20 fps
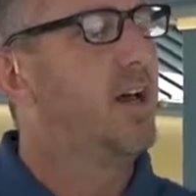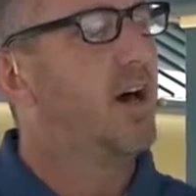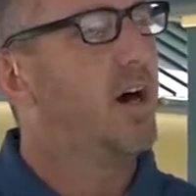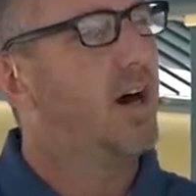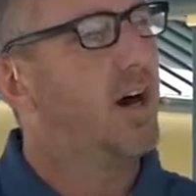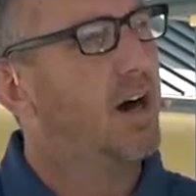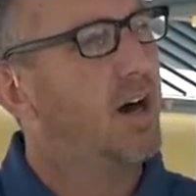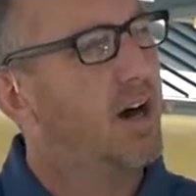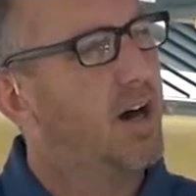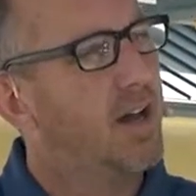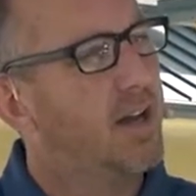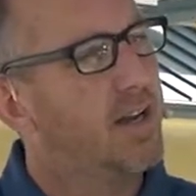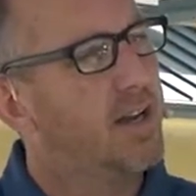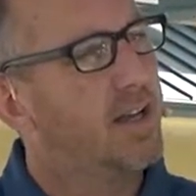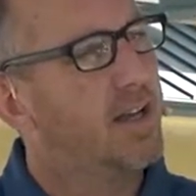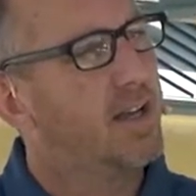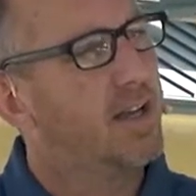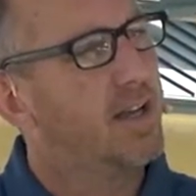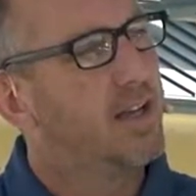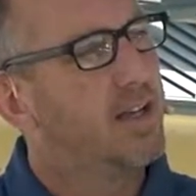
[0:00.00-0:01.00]
on
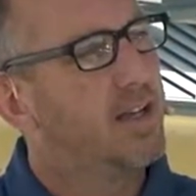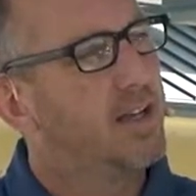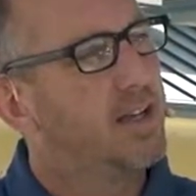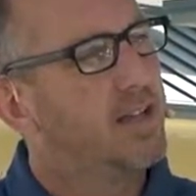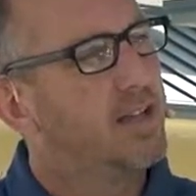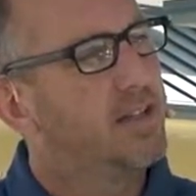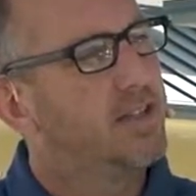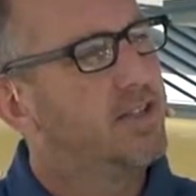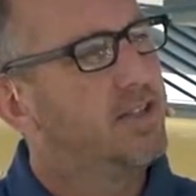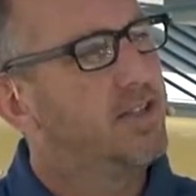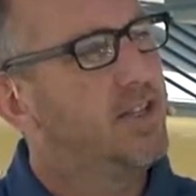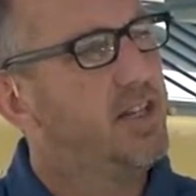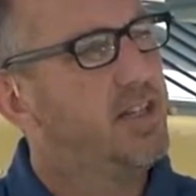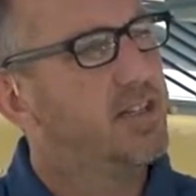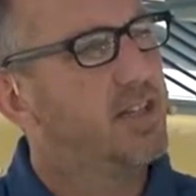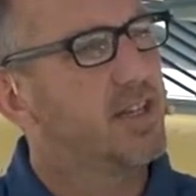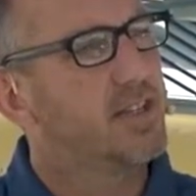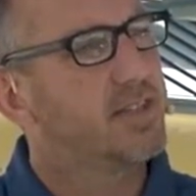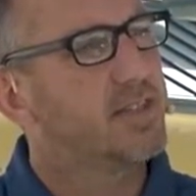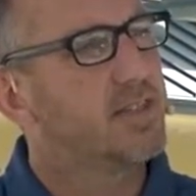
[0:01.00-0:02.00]

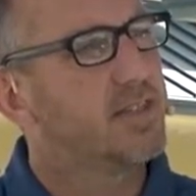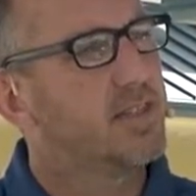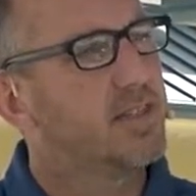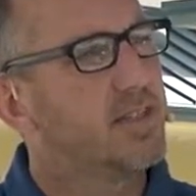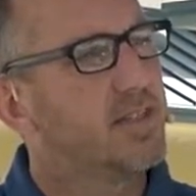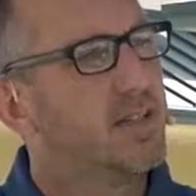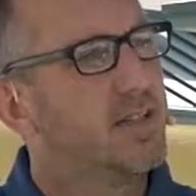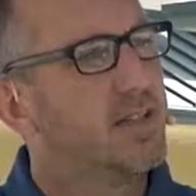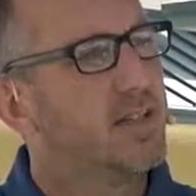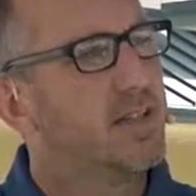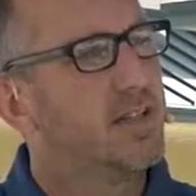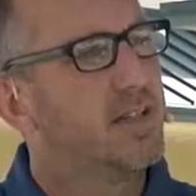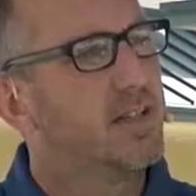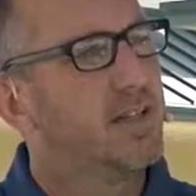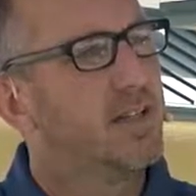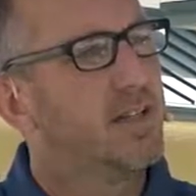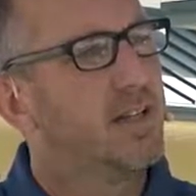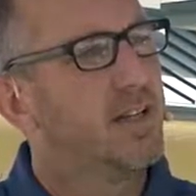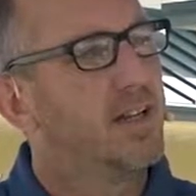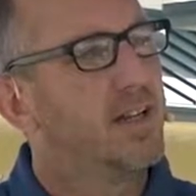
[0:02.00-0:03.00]
Jesus,
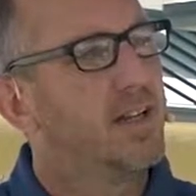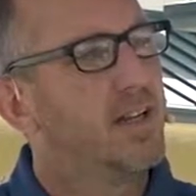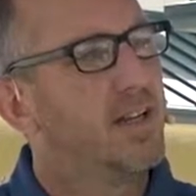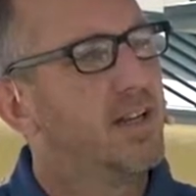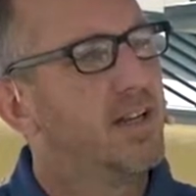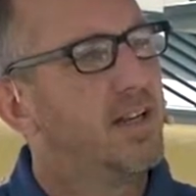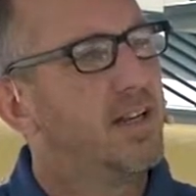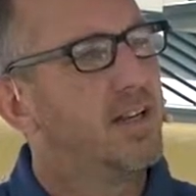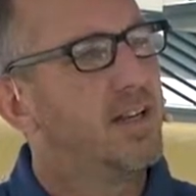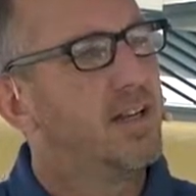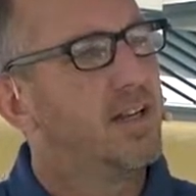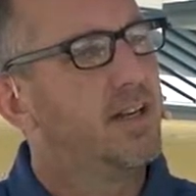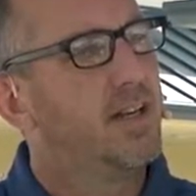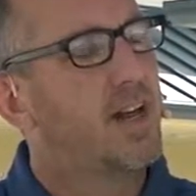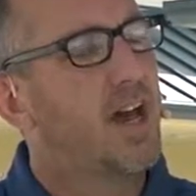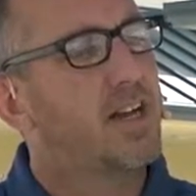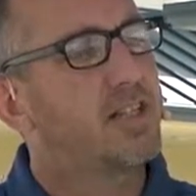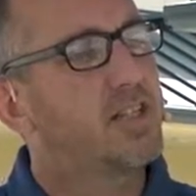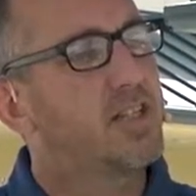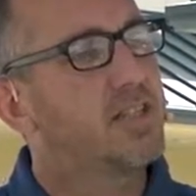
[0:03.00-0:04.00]

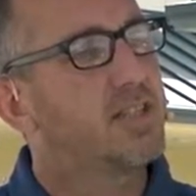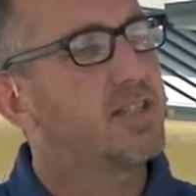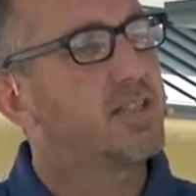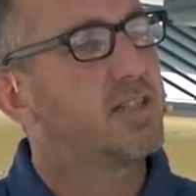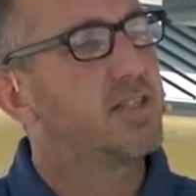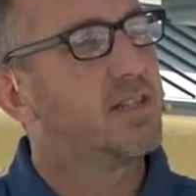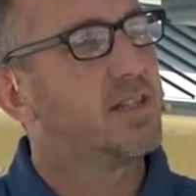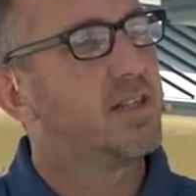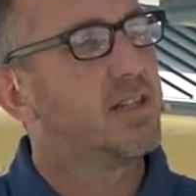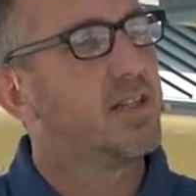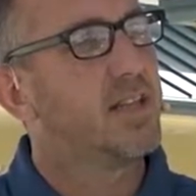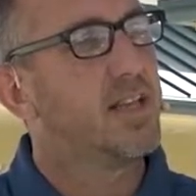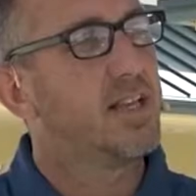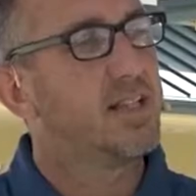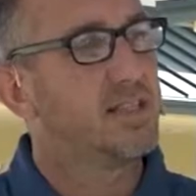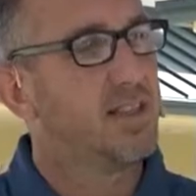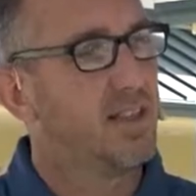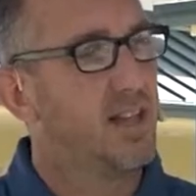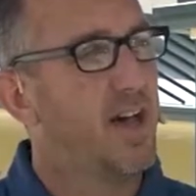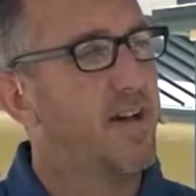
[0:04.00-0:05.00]
not just his
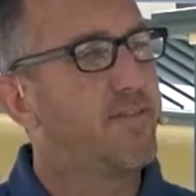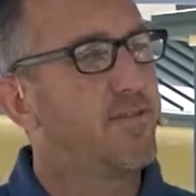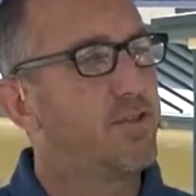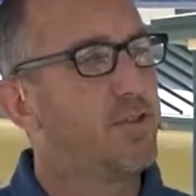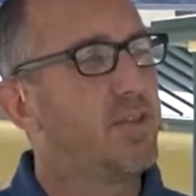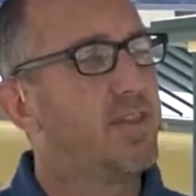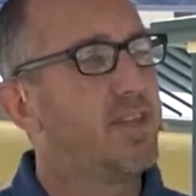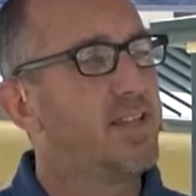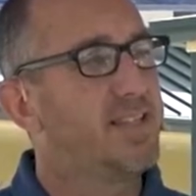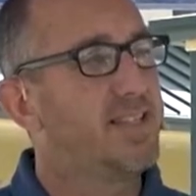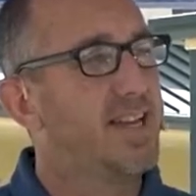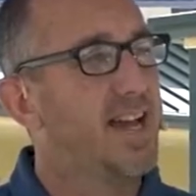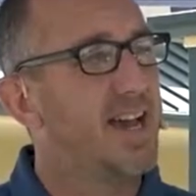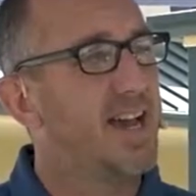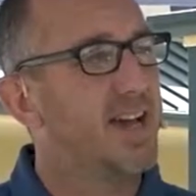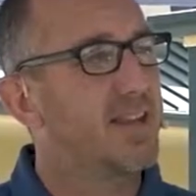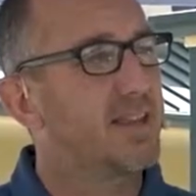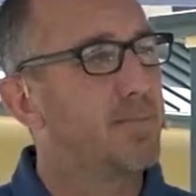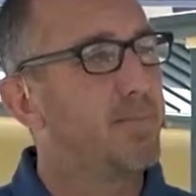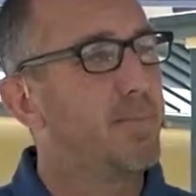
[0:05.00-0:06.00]
love through the
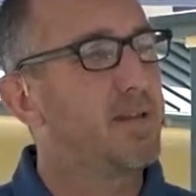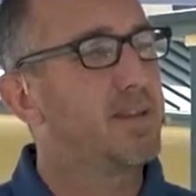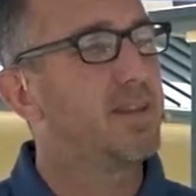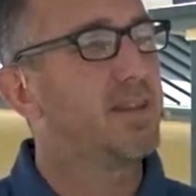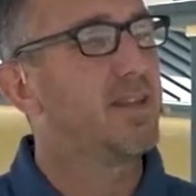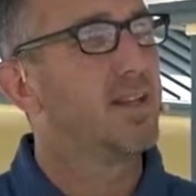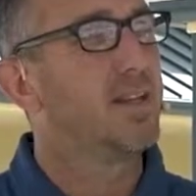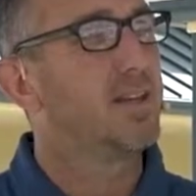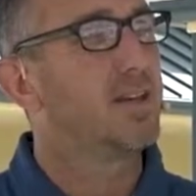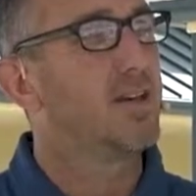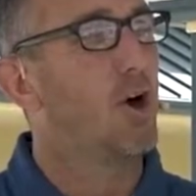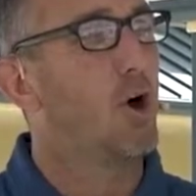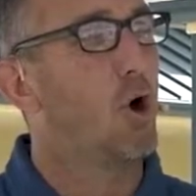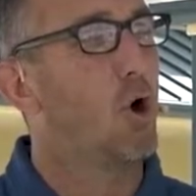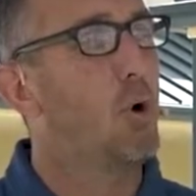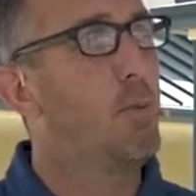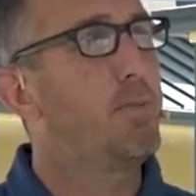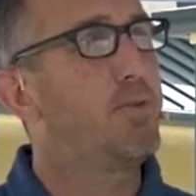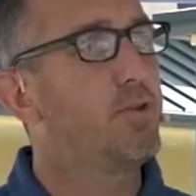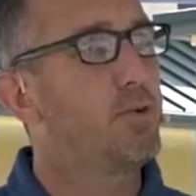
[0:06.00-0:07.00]
death, but the
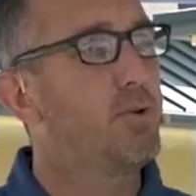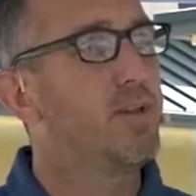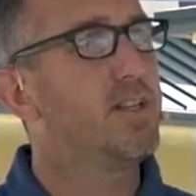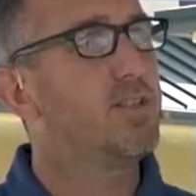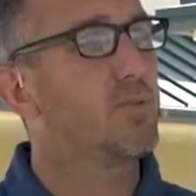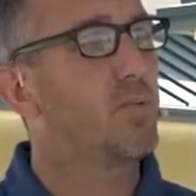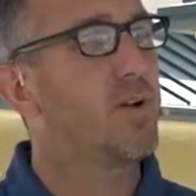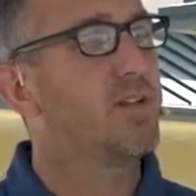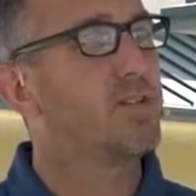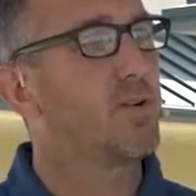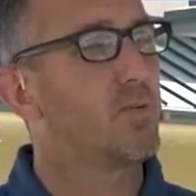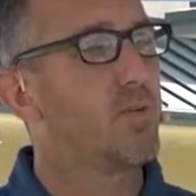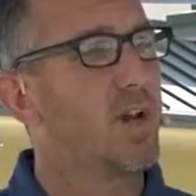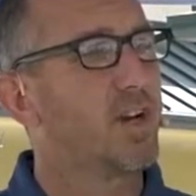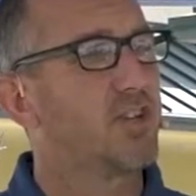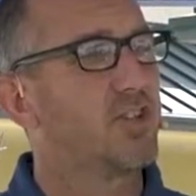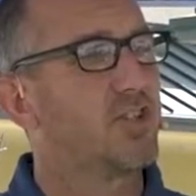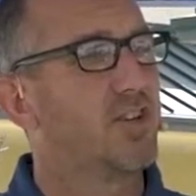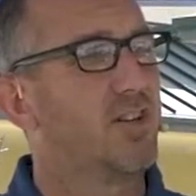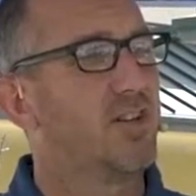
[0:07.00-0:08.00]
hope through his
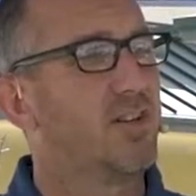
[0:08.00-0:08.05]
resurrection.